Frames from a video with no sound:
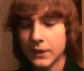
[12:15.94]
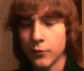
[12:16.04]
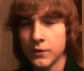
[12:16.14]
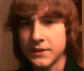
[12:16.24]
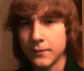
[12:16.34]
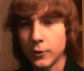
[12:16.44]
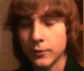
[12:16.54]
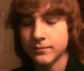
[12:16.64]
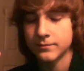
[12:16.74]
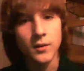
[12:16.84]
reasonable.
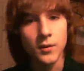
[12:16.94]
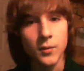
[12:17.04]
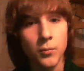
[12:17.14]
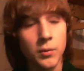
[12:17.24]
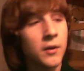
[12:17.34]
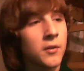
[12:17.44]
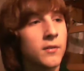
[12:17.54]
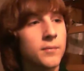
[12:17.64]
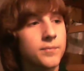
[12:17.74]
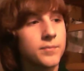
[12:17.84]
Well,
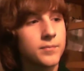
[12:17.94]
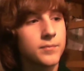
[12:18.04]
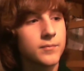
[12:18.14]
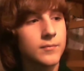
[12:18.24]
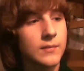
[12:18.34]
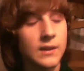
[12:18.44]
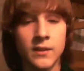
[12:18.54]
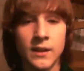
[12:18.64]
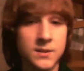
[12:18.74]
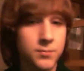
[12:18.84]

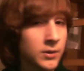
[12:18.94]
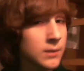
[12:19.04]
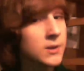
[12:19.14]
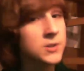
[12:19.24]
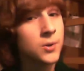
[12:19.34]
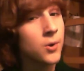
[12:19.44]
that is pretty much